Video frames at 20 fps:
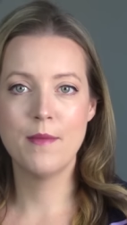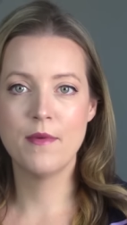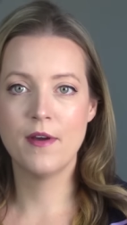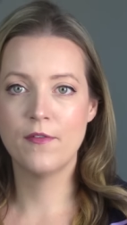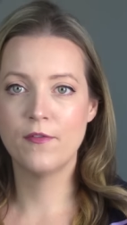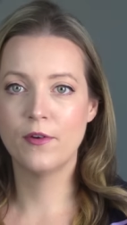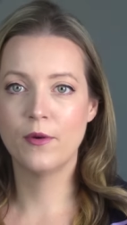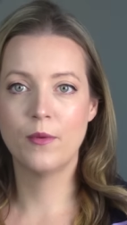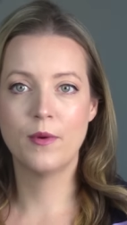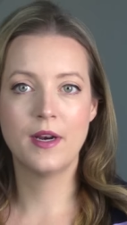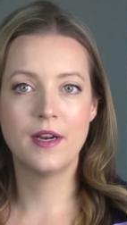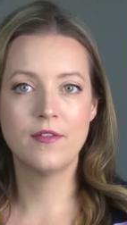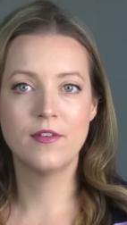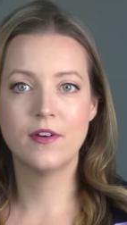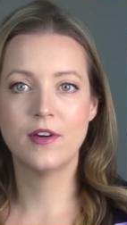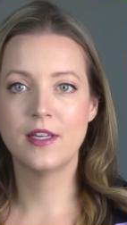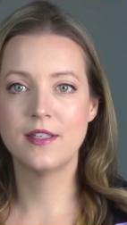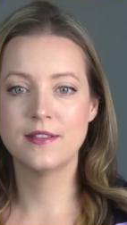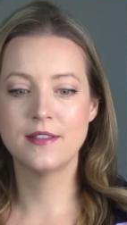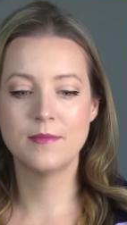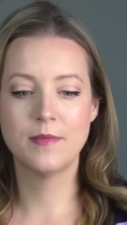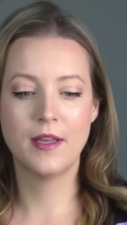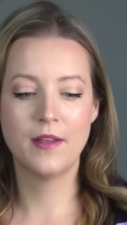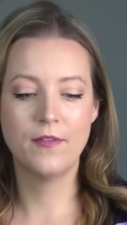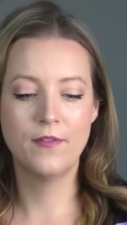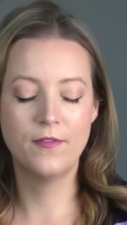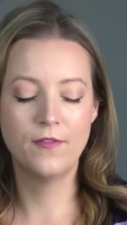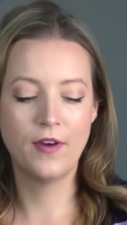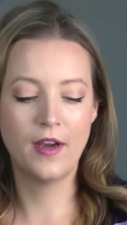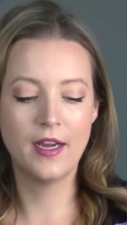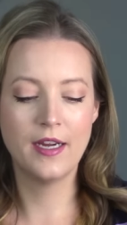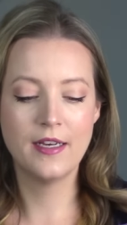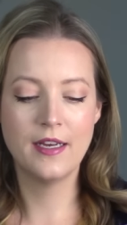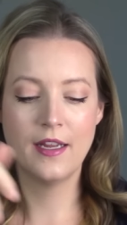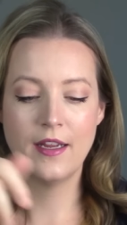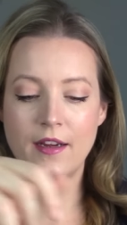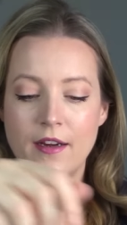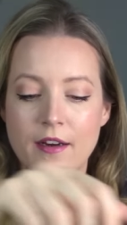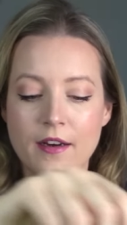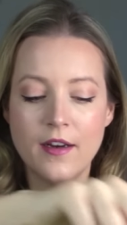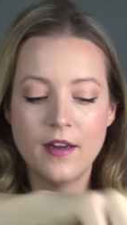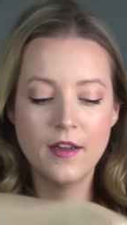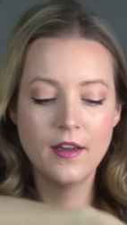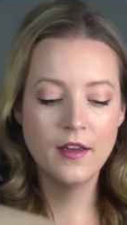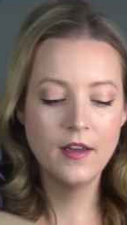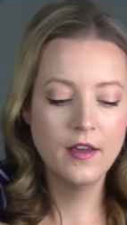but for whatever reason, my fine hair